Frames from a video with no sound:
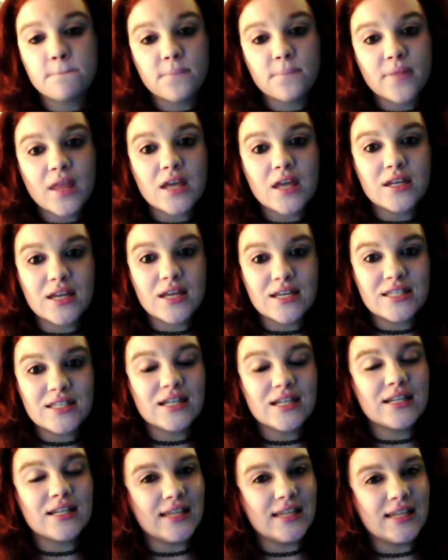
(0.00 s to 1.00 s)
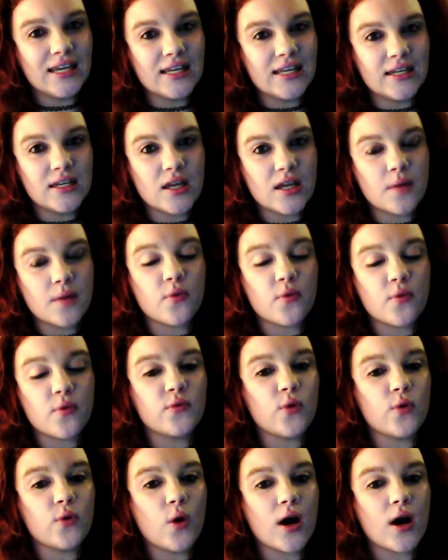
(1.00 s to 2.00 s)
nice and clean
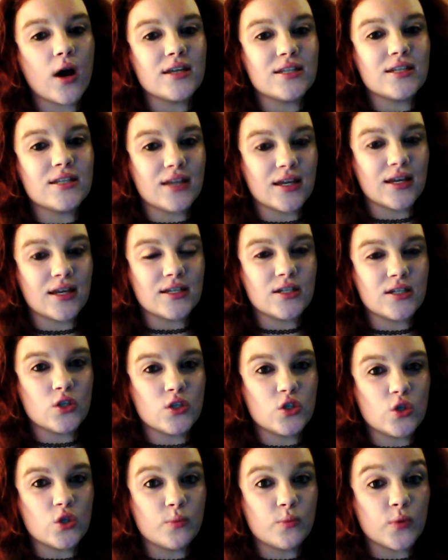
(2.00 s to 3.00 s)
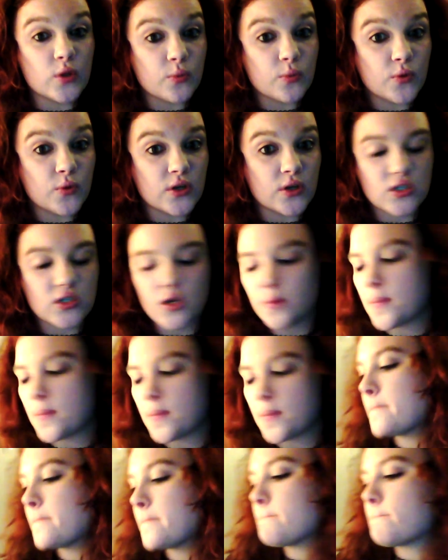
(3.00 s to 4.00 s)
before I decided to put the product on.
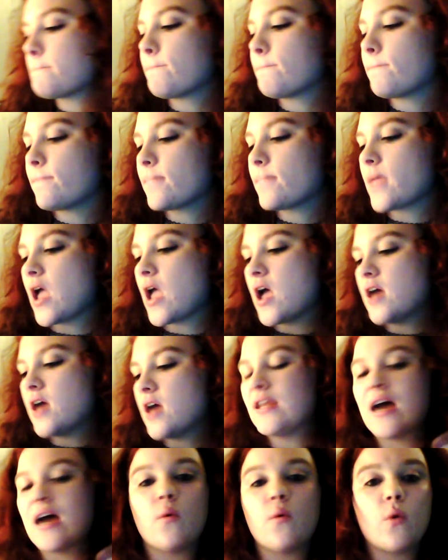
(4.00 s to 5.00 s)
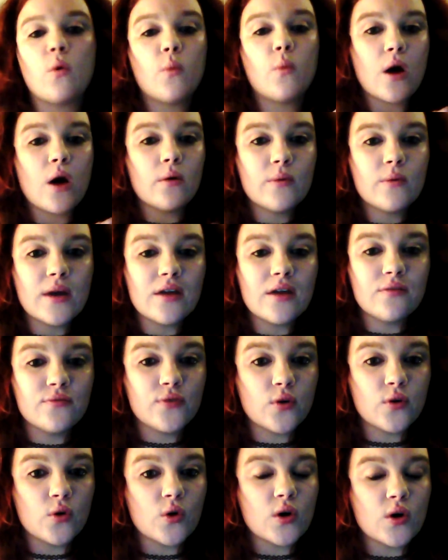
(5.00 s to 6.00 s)
Now, while we wait
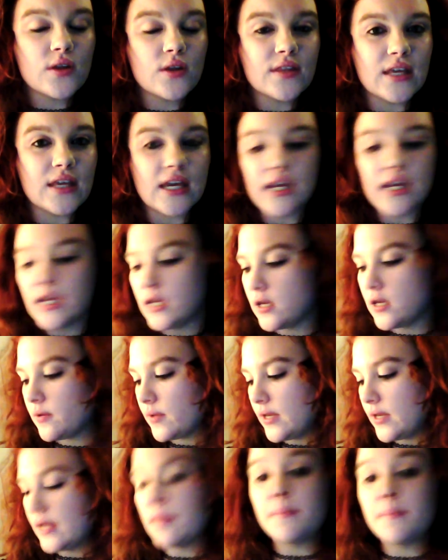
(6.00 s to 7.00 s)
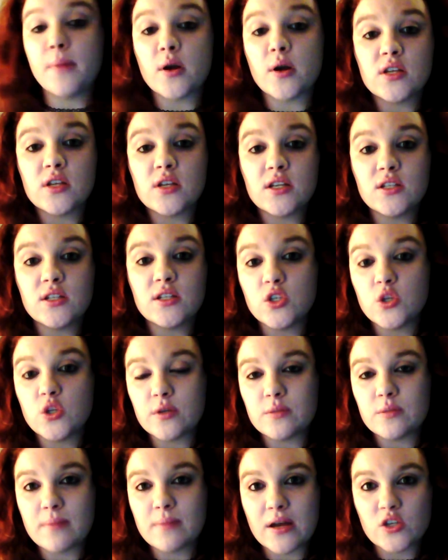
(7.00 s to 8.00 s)
for the lip butter to do its
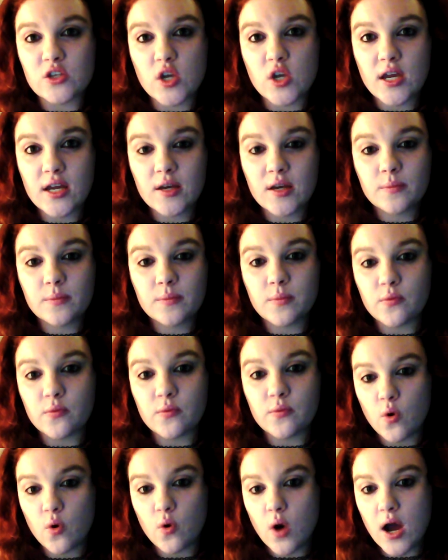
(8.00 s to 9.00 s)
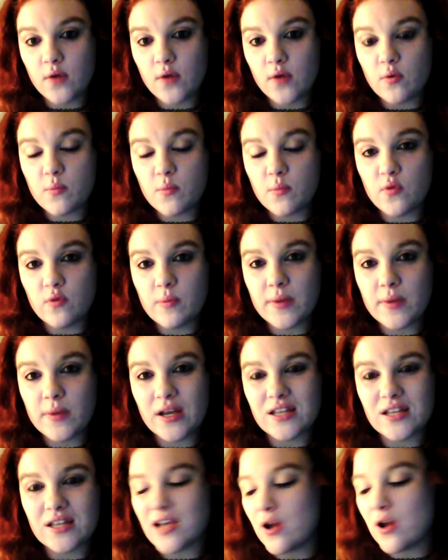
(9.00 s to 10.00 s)
magic before I remove it, because
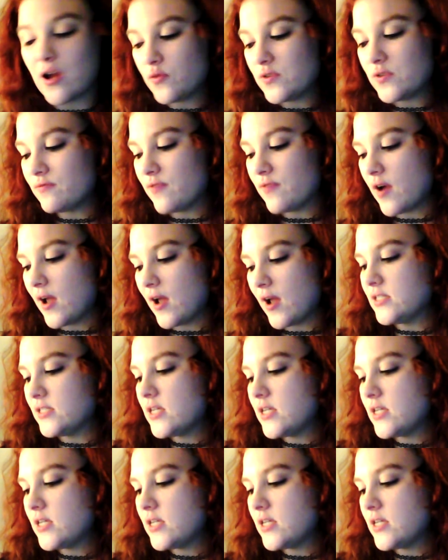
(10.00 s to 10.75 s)
I often find